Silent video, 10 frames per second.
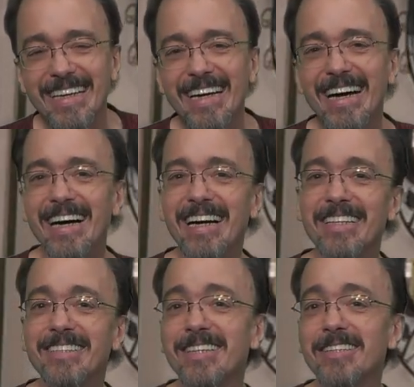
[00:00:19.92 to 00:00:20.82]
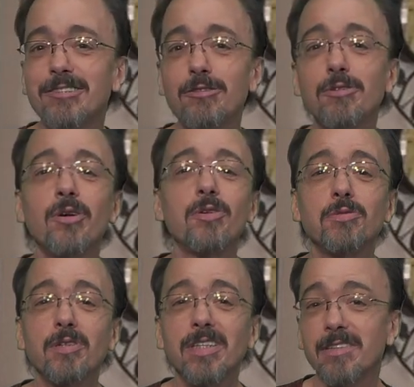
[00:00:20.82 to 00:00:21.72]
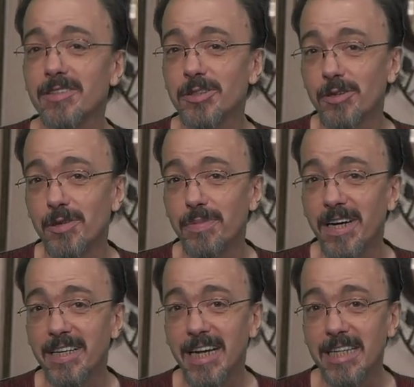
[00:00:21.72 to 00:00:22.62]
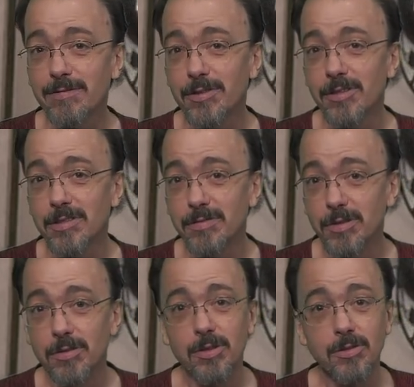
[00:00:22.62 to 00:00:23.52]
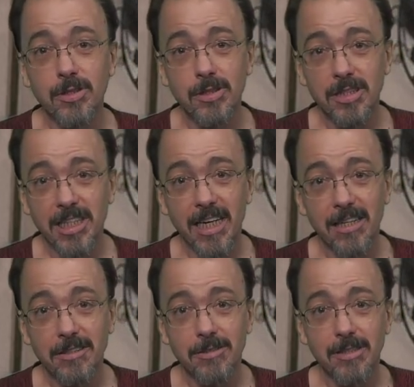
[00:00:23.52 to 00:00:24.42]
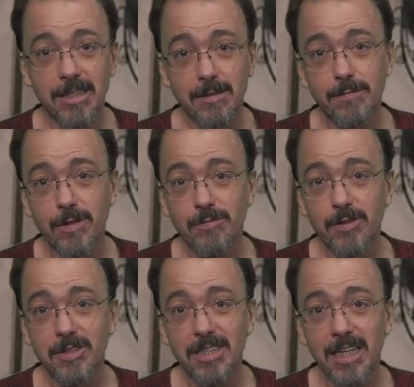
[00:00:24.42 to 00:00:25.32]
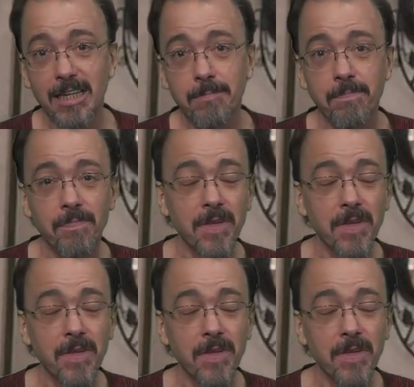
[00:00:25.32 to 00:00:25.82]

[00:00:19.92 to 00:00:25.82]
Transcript: Uh, the two goals, really, of this whole podcast, for those of you new to the channel, tuning in for the first time,